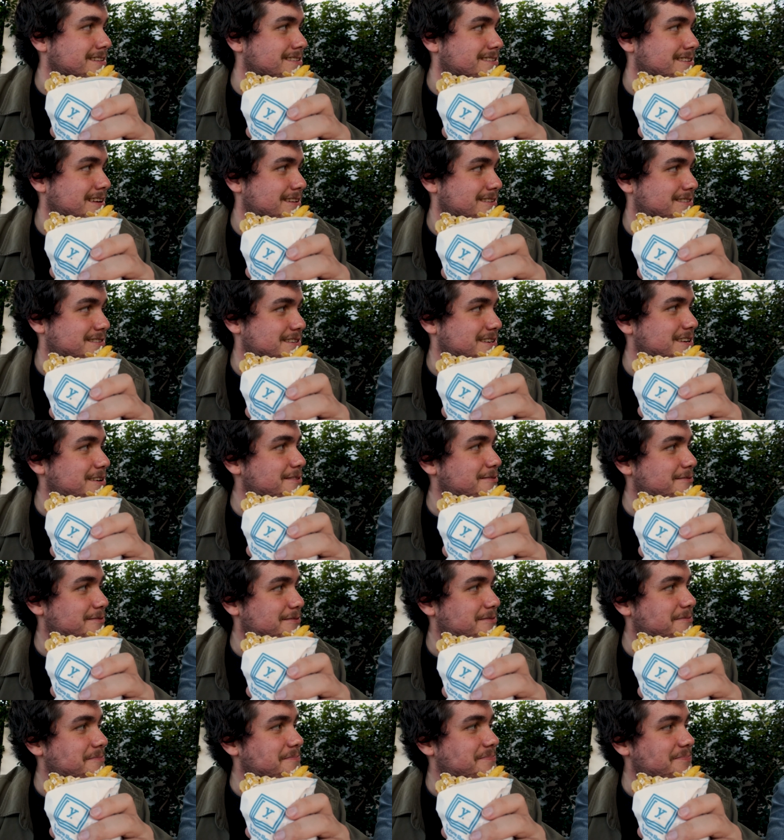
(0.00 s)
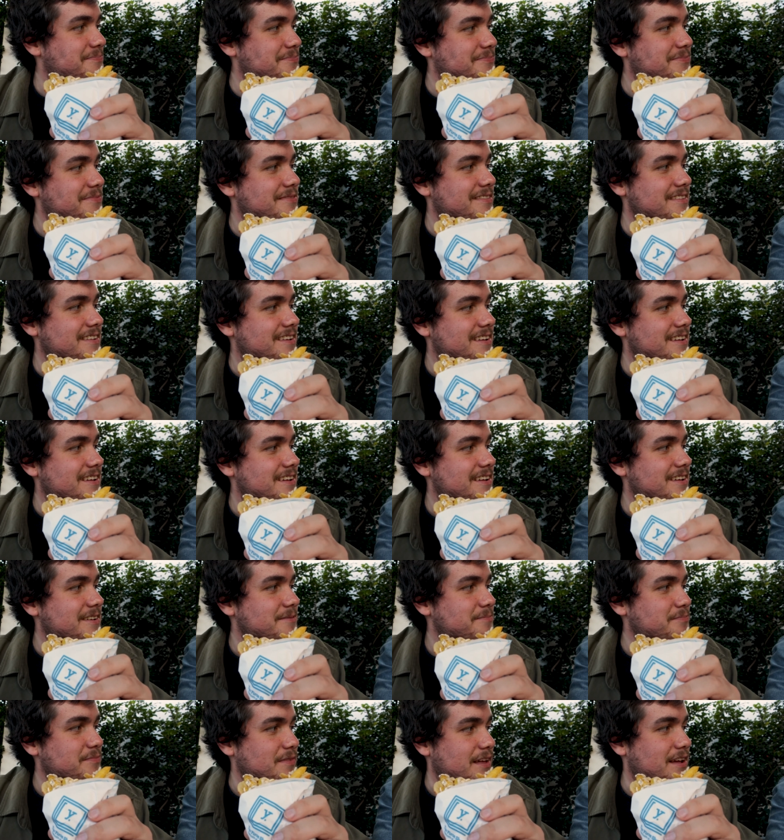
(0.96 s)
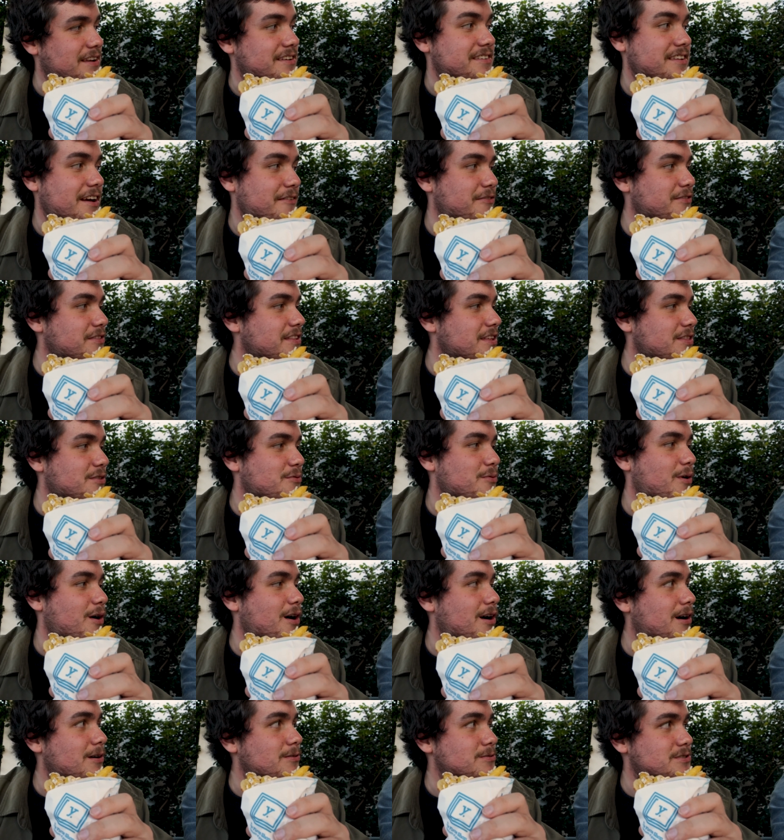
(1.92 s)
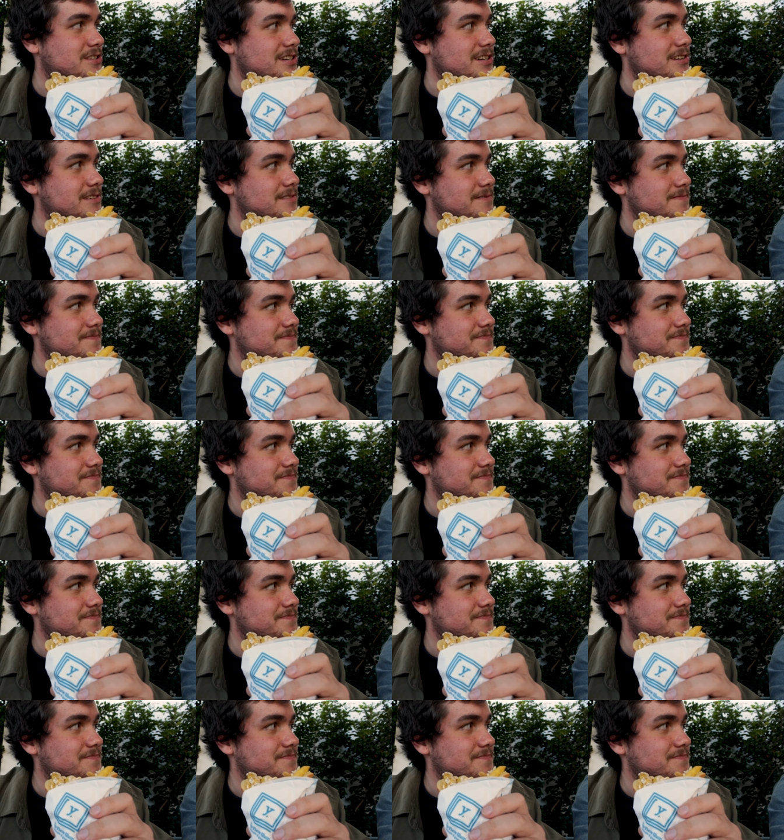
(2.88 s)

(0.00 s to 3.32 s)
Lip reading: insensitive. And definitely the wrong culture.